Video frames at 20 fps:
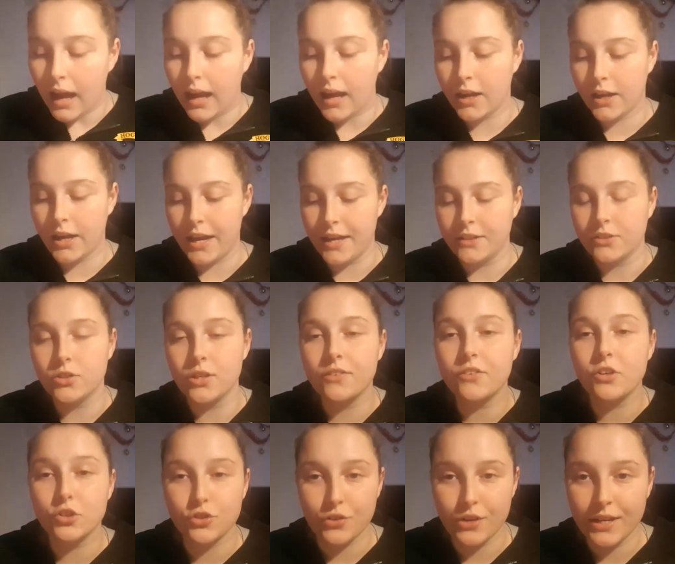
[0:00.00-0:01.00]
Okay, so I've
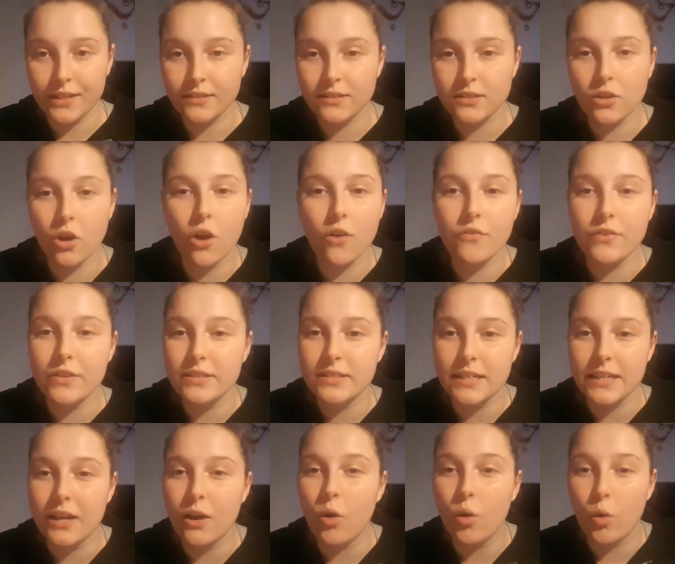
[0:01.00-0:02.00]
got treats,
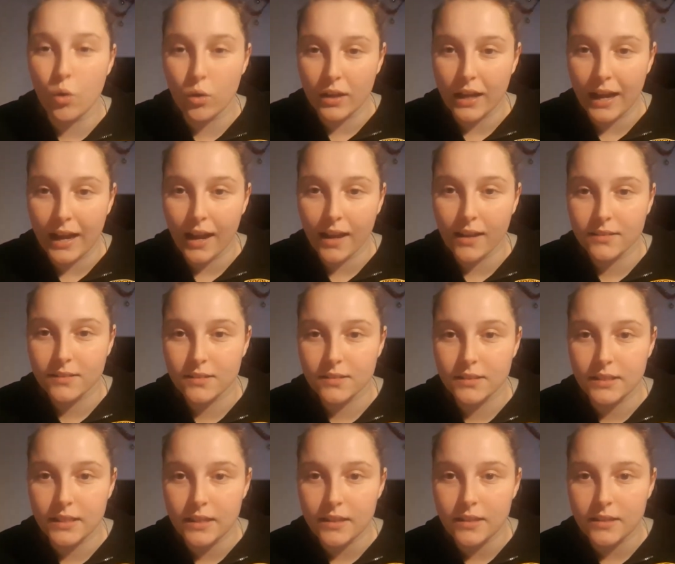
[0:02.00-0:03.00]
obviously all cats.
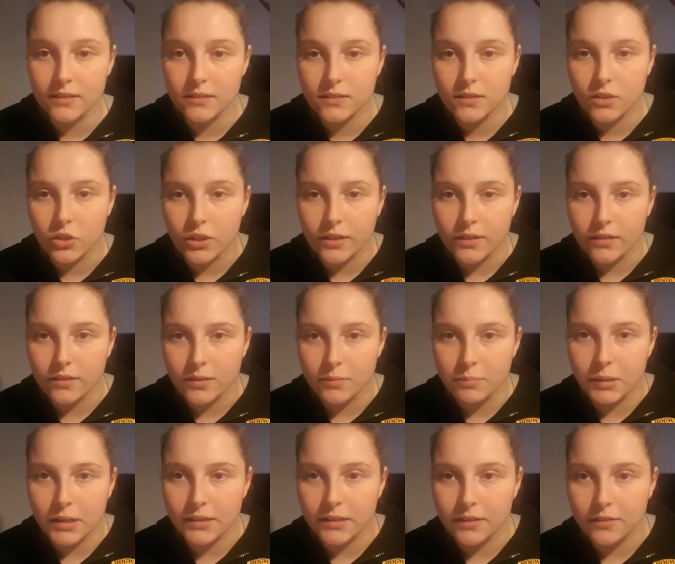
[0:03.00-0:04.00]
See, he's looking at the
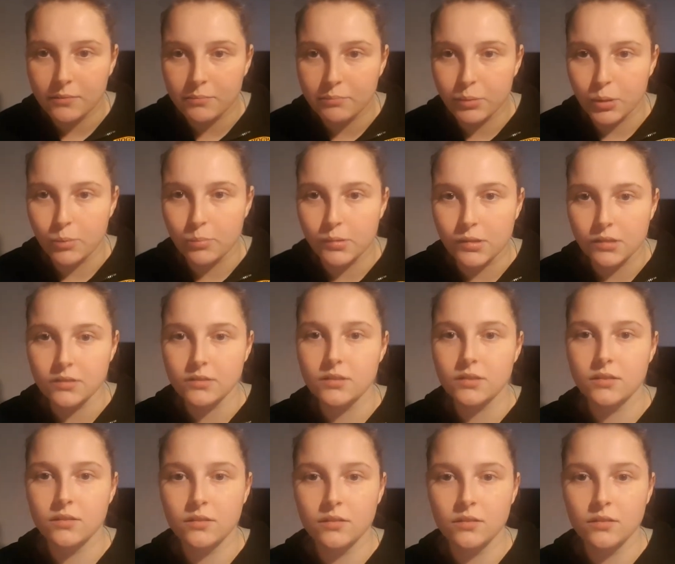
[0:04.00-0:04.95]
bloody bubbles.